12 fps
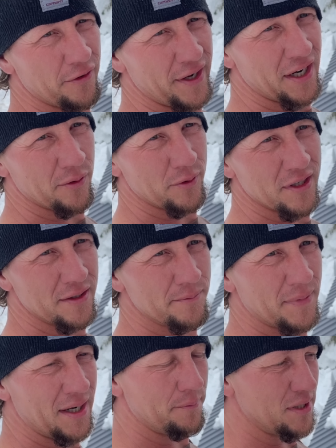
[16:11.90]
or there where it
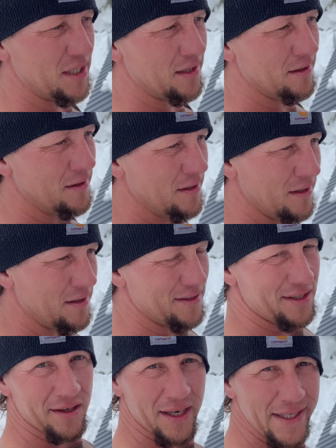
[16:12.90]
might be a
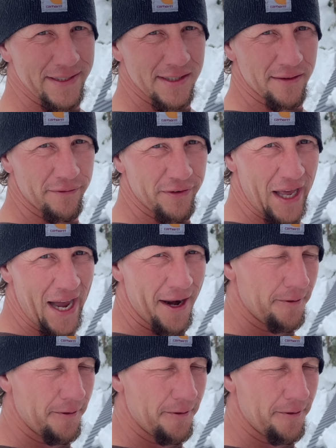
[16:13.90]
little less than flat.